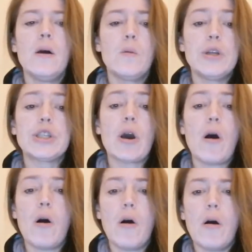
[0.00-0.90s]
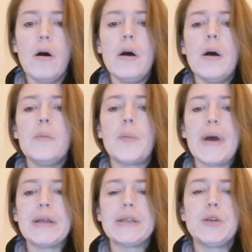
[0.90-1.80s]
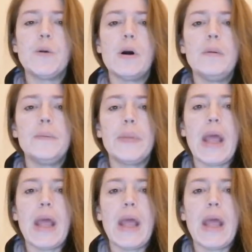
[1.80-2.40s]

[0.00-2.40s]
which are Perpetua